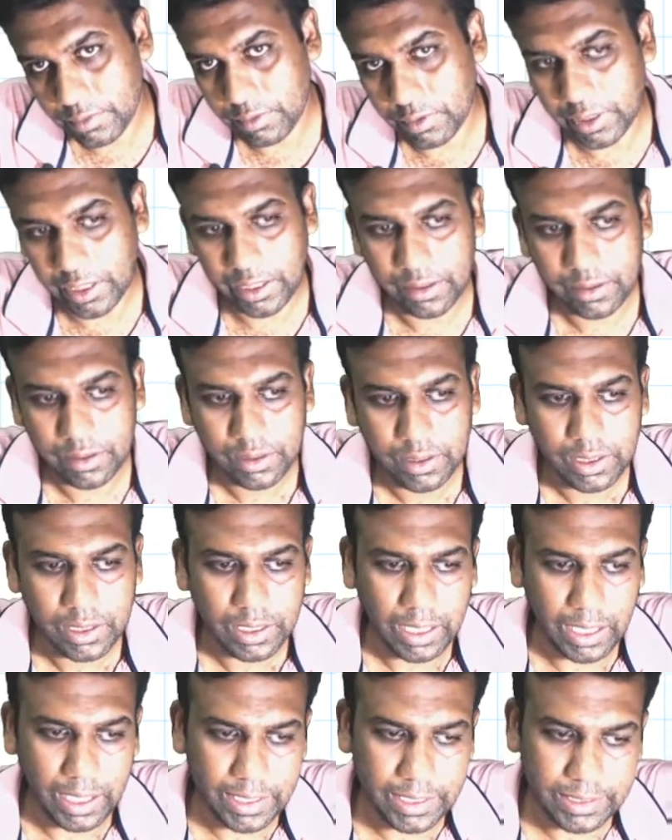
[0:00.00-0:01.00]
Okay,
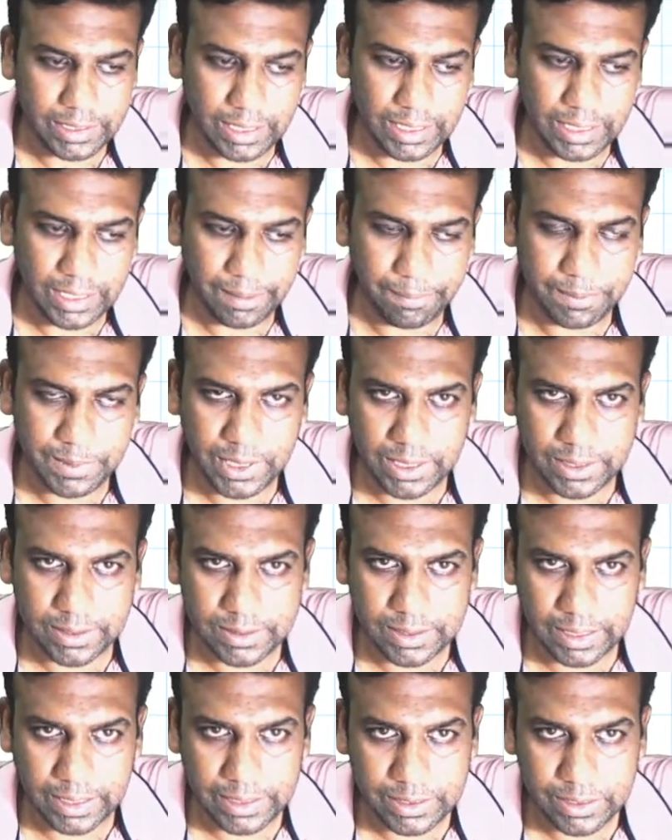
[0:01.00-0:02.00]
and in the left hand
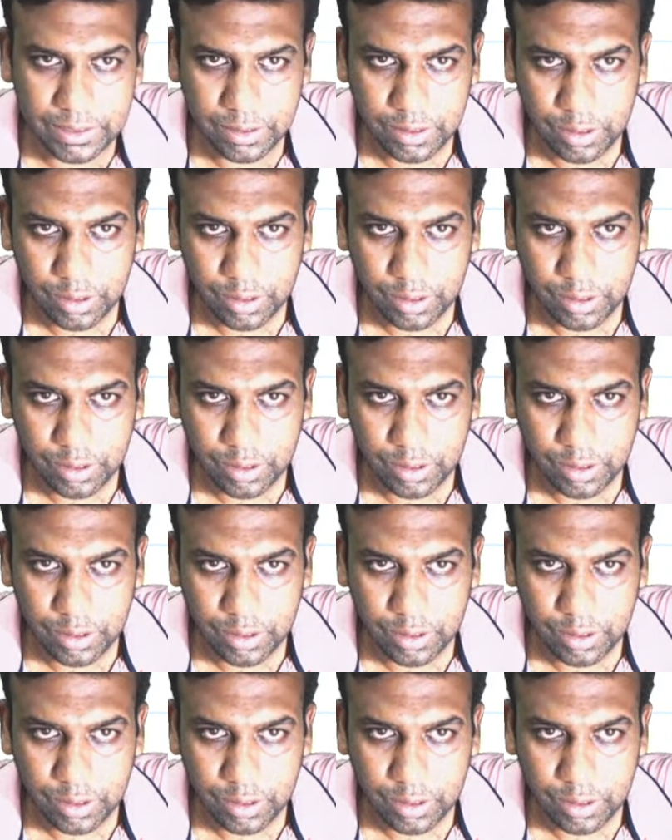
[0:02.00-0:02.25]
side